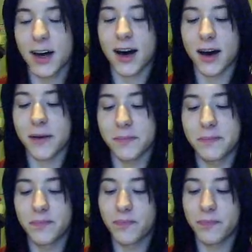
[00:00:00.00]

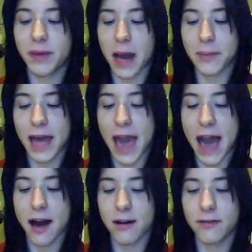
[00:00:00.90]
But I'm going to
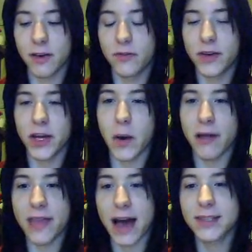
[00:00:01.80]
have a video
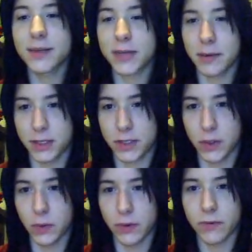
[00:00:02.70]
on that sometime
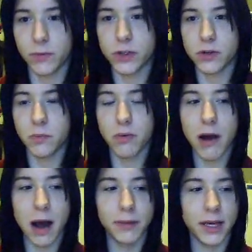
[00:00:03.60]
soon, which will
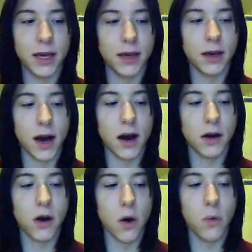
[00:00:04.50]
probably
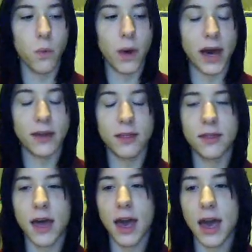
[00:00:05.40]
go with
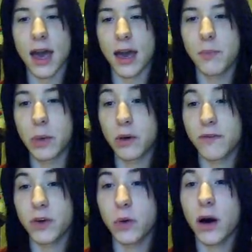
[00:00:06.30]
a book
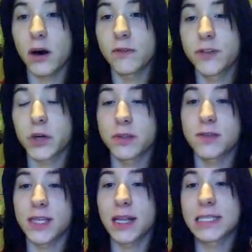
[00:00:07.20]
review of
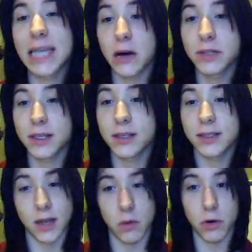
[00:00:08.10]
Joseph C. Wasowski's
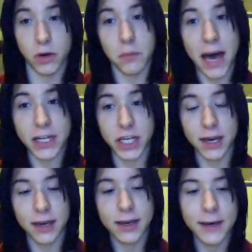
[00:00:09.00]
Ceremonial Magic.